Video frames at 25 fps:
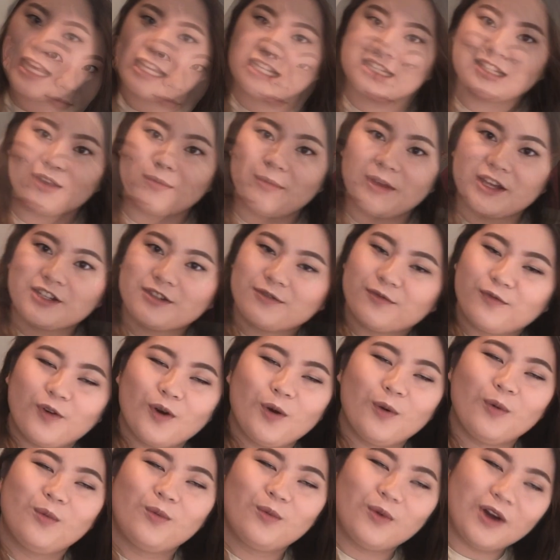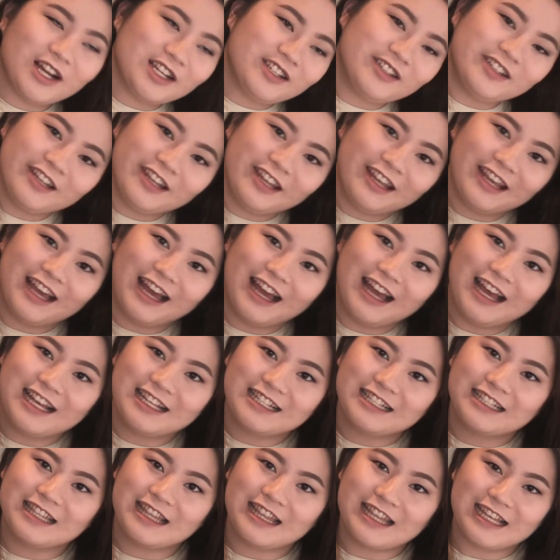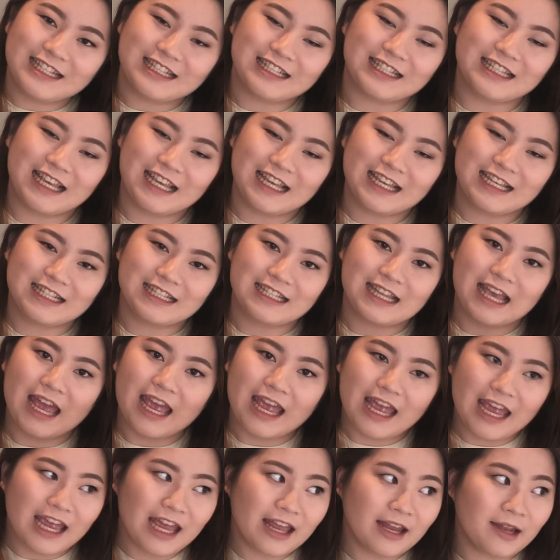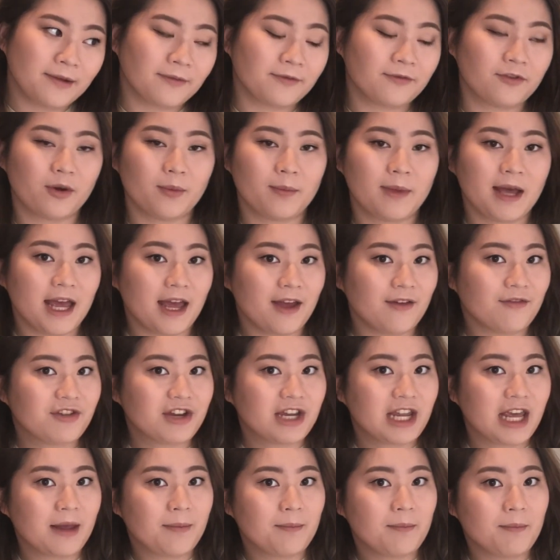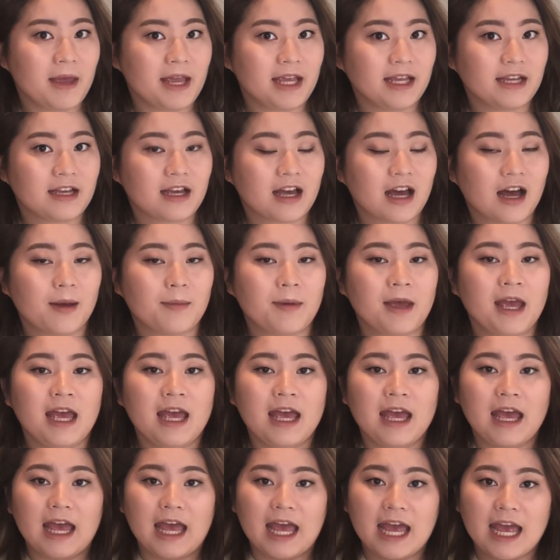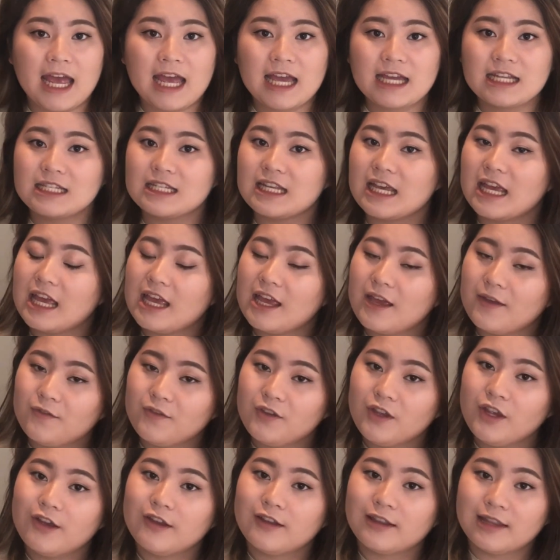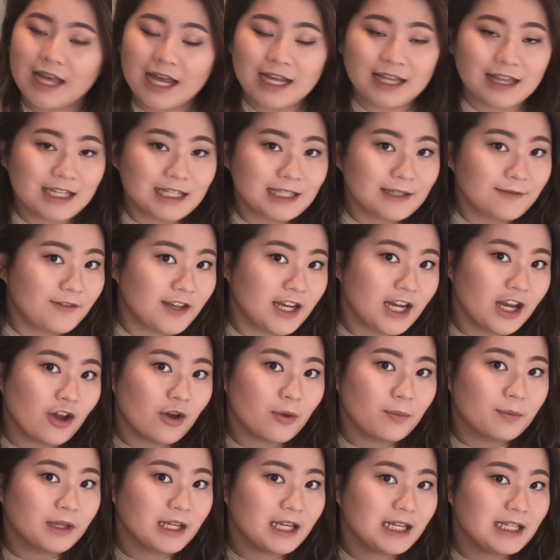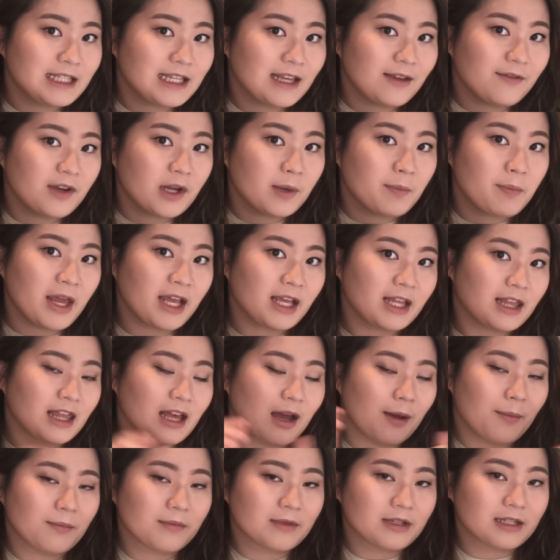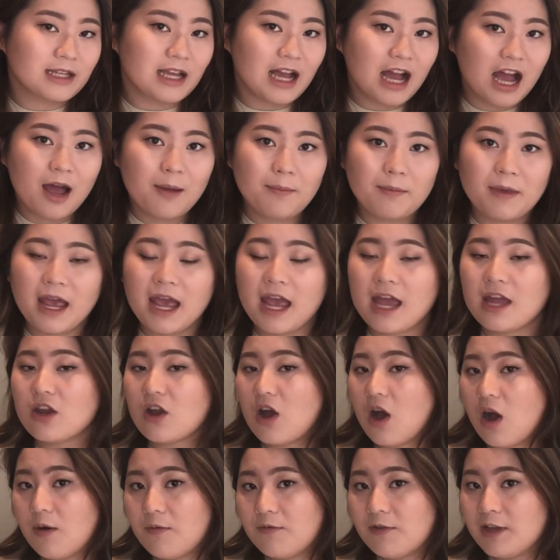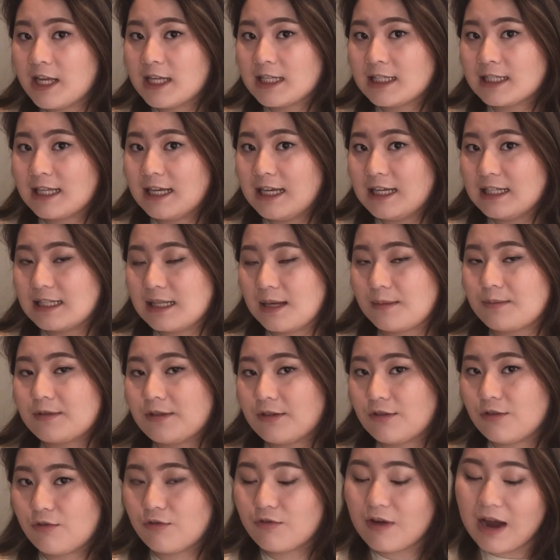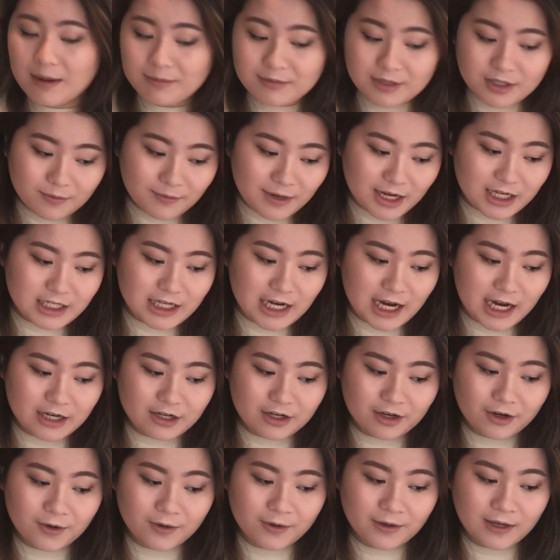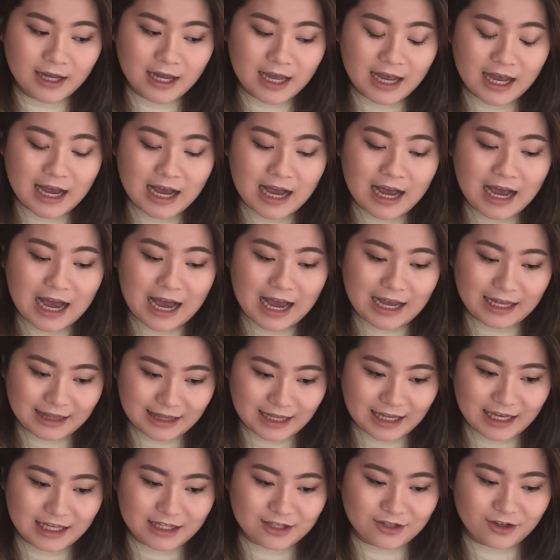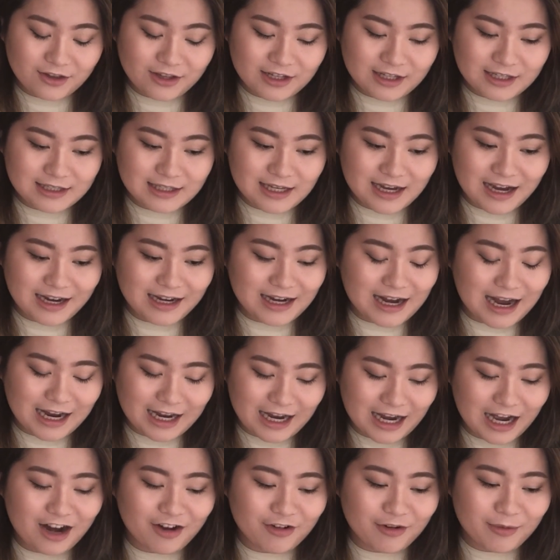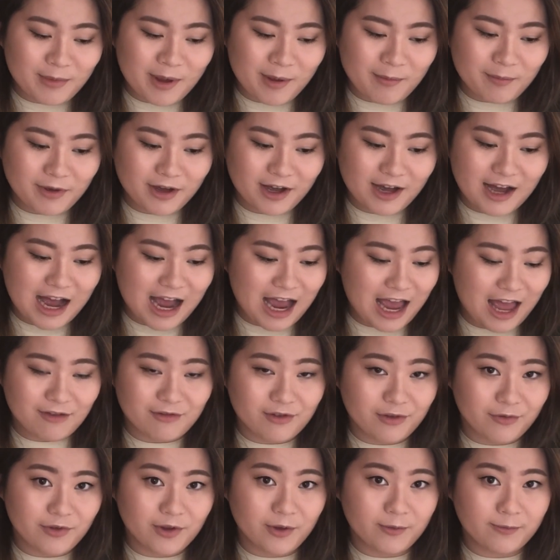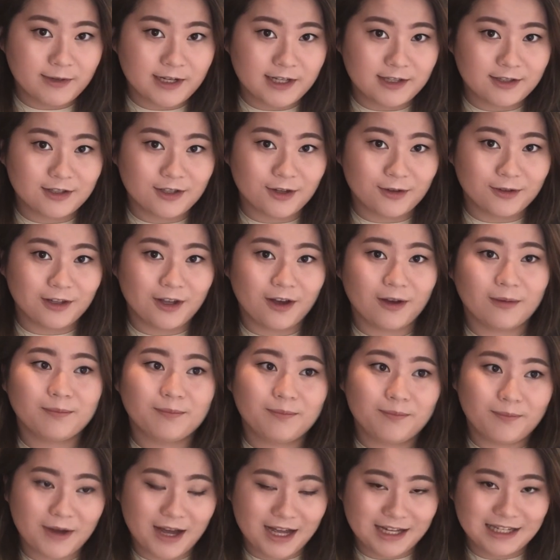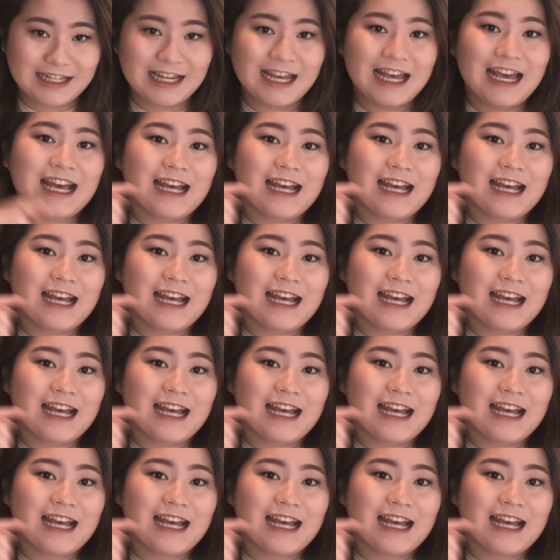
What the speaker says: Thanks so much for watching, you guys. This is it for my everyday makeup, and if you like this video, please give it a big thumbs up and obviously subscribe to my channel. I think it's on this side, I can't remember, I haven't filmed in so long, but